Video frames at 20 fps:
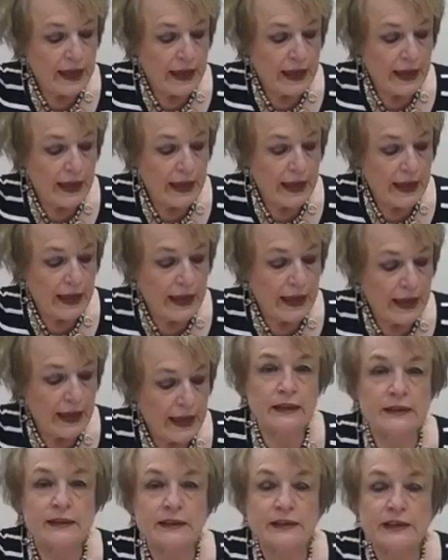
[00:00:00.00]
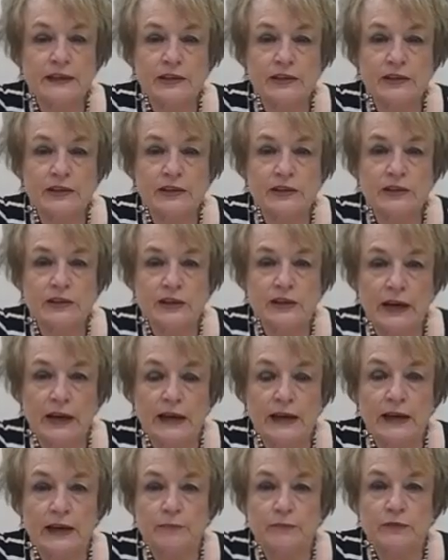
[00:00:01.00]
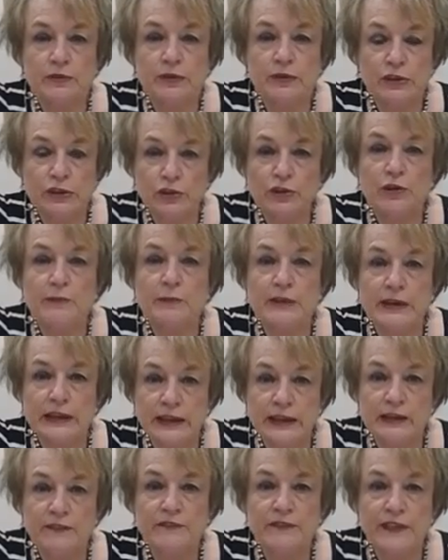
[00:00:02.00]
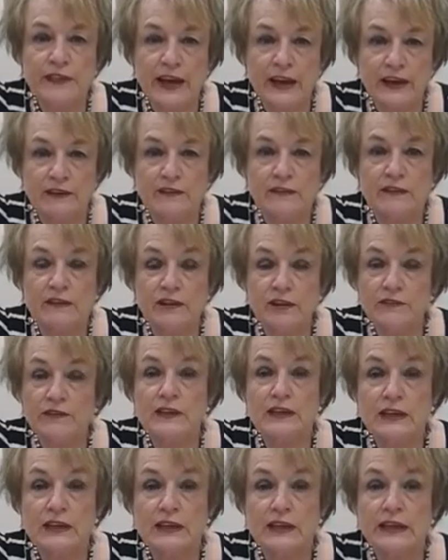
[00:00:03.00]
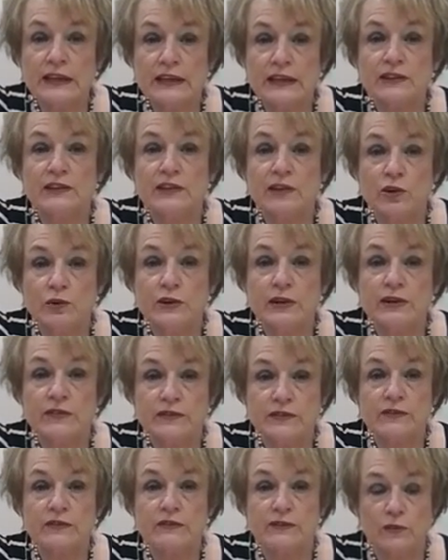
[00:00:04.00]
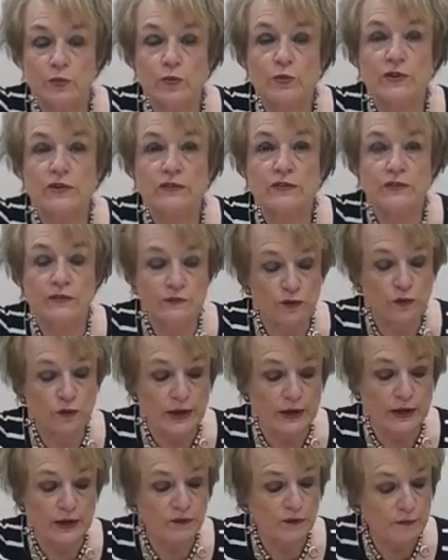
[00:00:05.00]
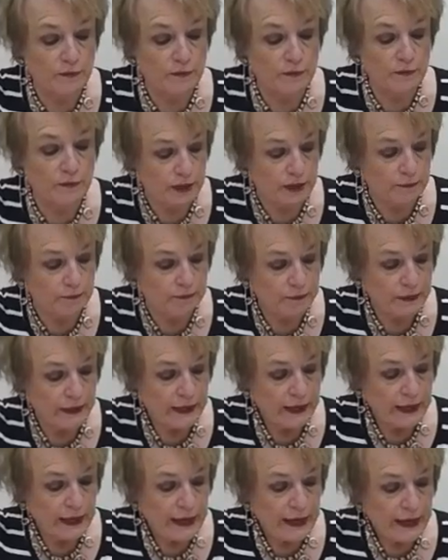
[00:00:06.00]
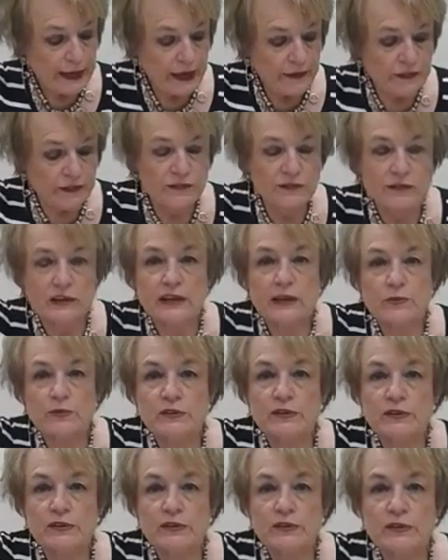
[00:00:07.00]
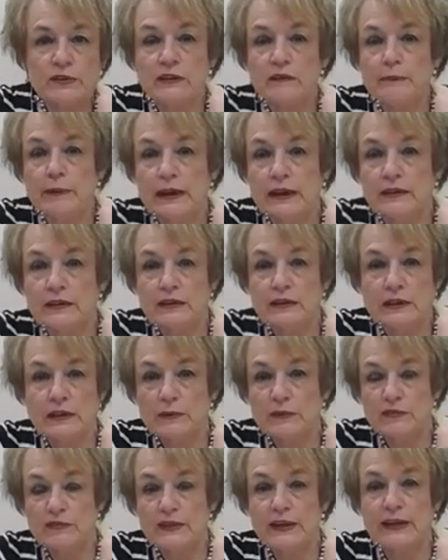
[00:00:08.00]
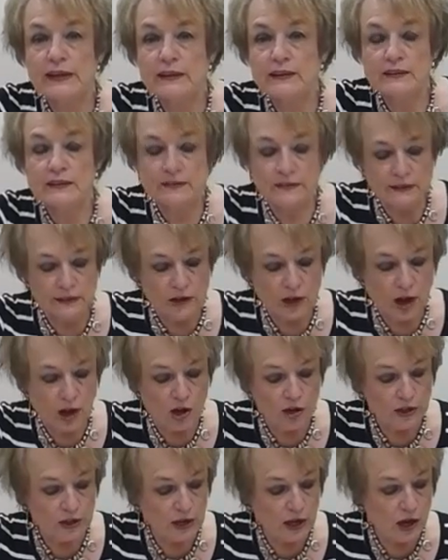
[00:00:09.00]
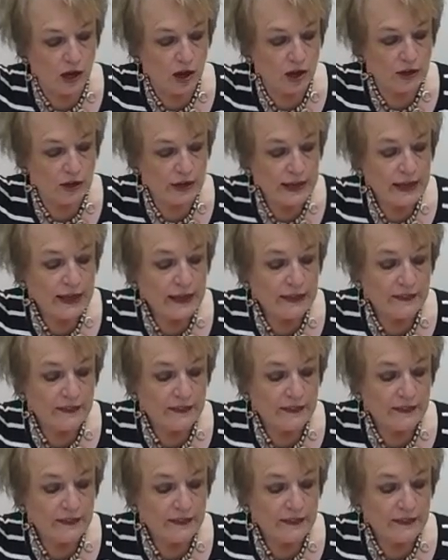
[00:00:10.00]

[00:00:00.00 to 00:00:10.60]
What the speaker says: And it did to determine if that significantly decreases the risk of transmission. And the study was conducted by a team of scientists in Hong Kong.